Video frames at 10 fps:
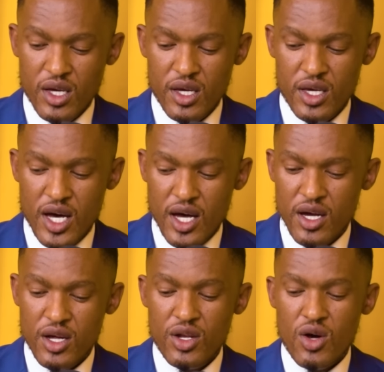Yeah.
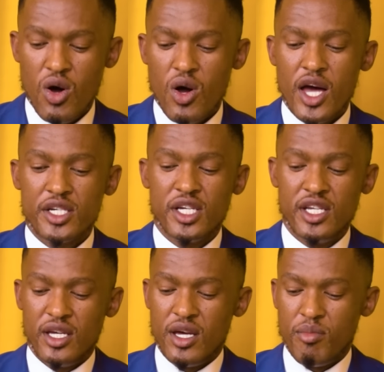No,
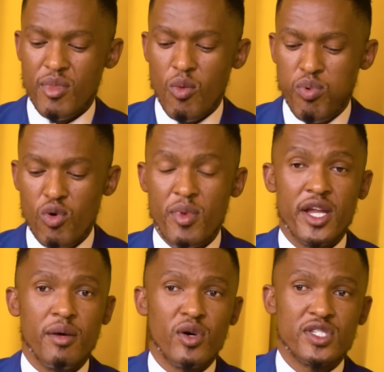actually, mawuphuma
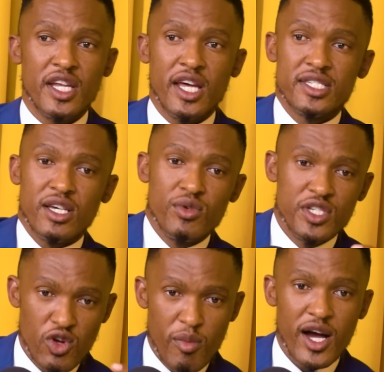ne mawuthandaza uthi
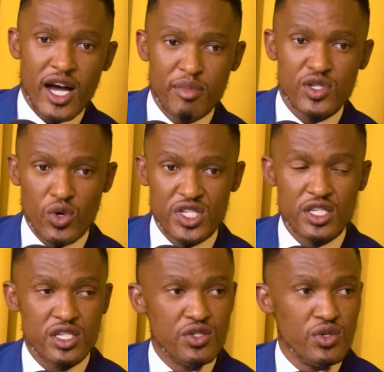noma ngihambe esigodini
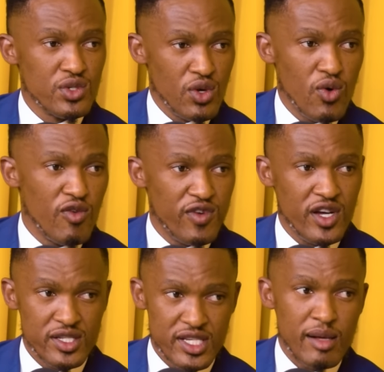sethu ngilokufa.
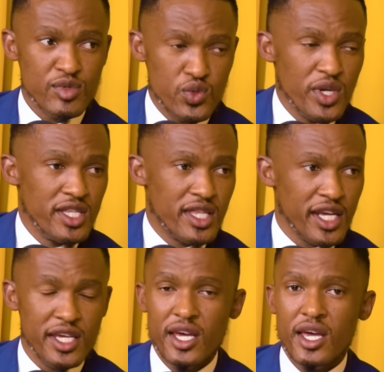Psalms
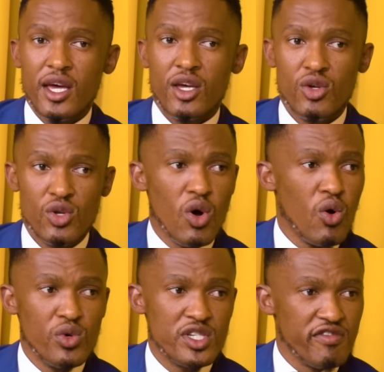23. You know
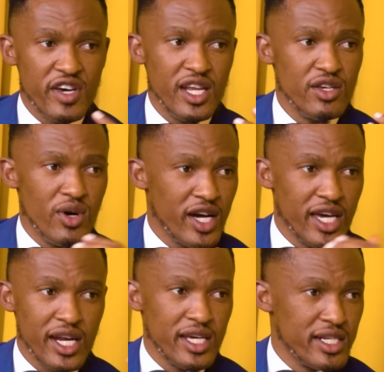ukuthi vele you are
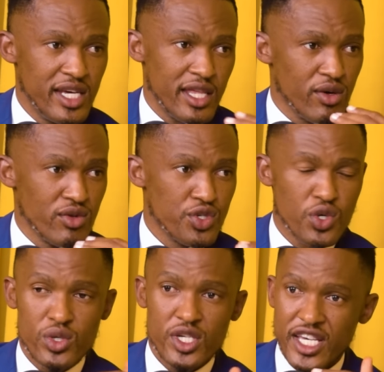carrying death on your
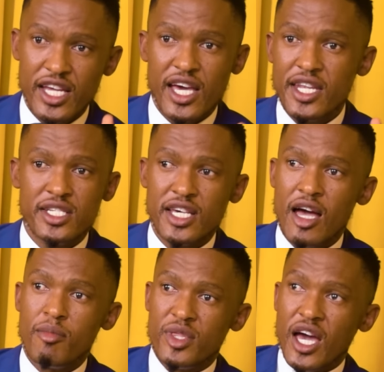shoulders. At any
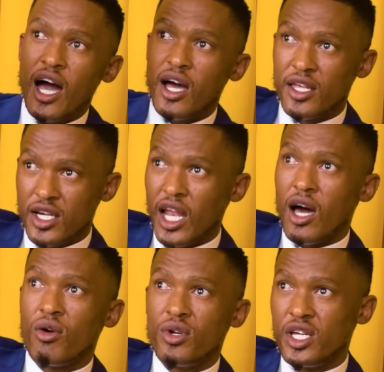time, the
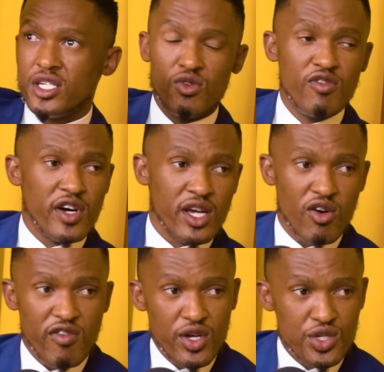cloud is hovering
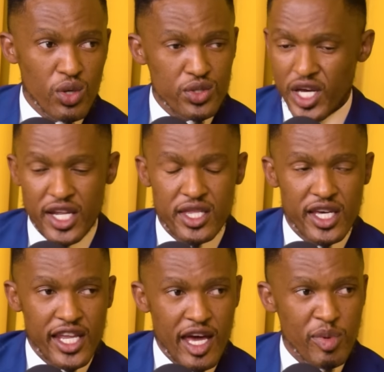over your shoulder. Anything
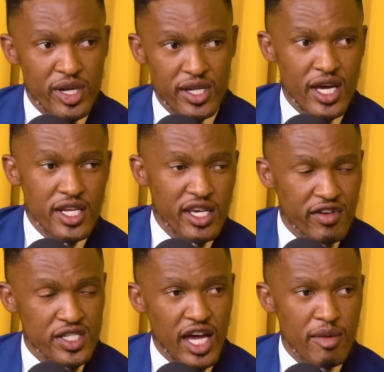can happen at any
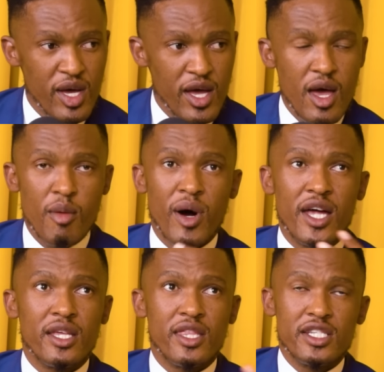given time. But
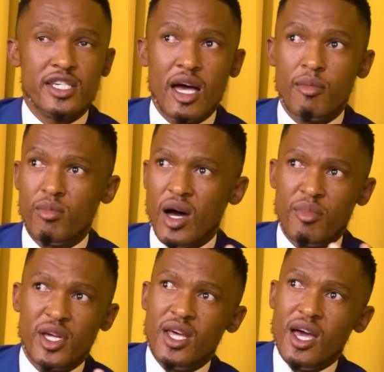at that time, I
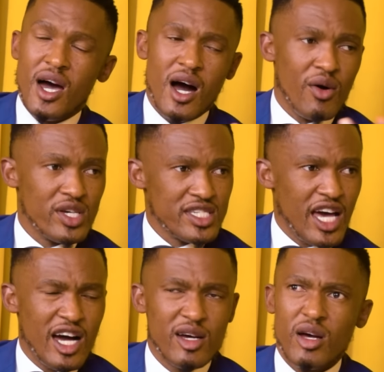mean, I was
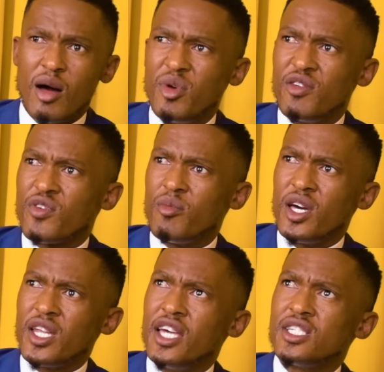young. I mean, from
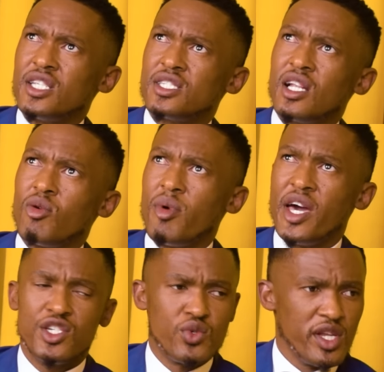that age until my
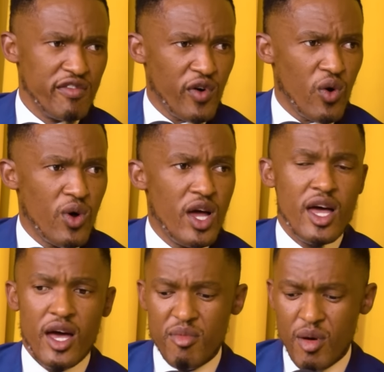age 24,
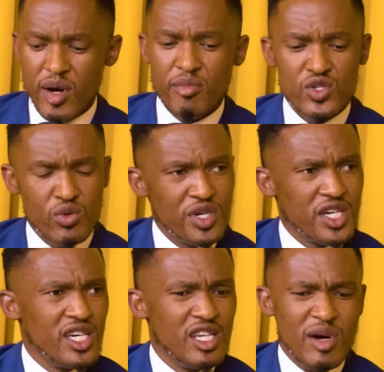bebangibiza
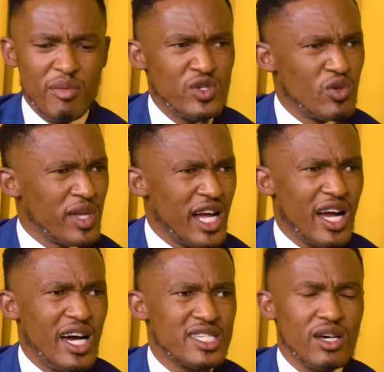umshini, bangibiza
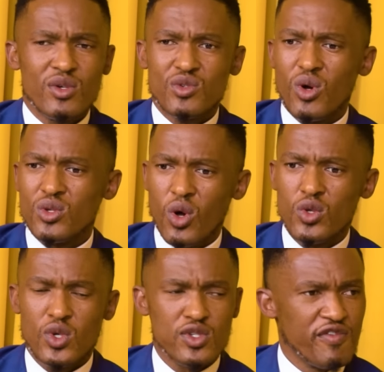umthakazi. I was called all
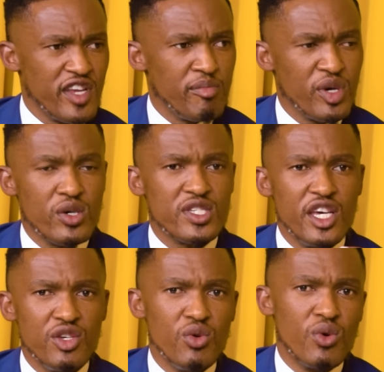sorts of names because they
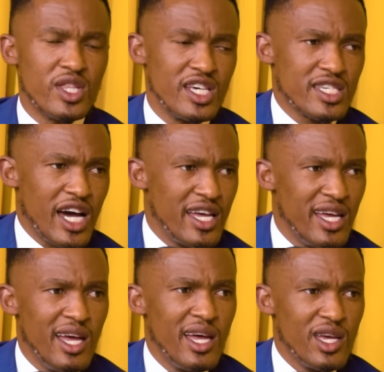knew with this guy,
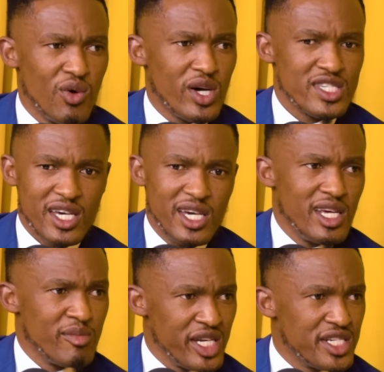he was a
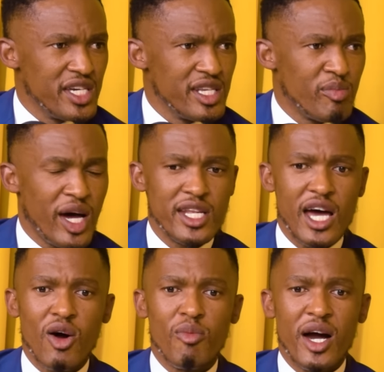killing machine. But
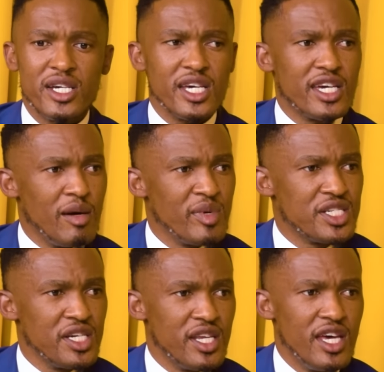now, mangithi a killer
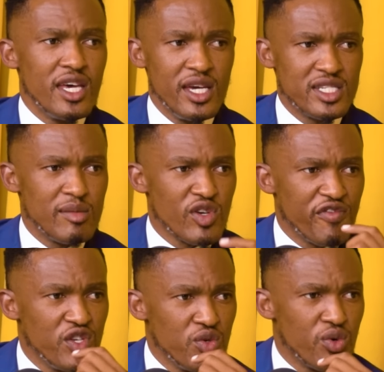machine in terms of
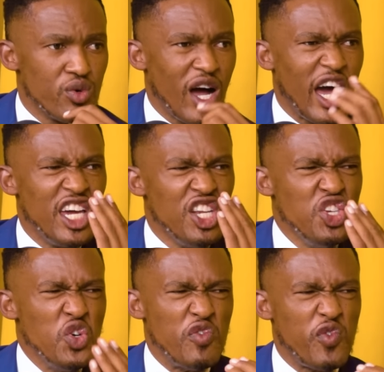inyu. Yes, I
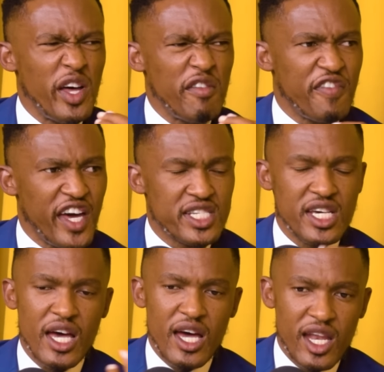knew for a fact.
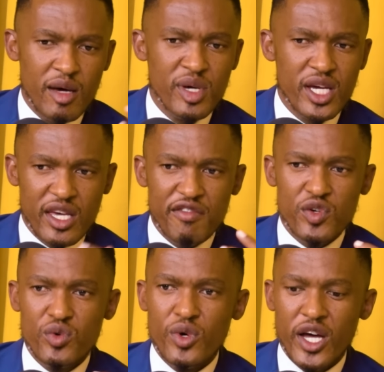Let me give
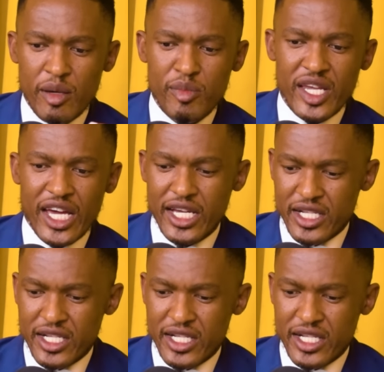you a miracle.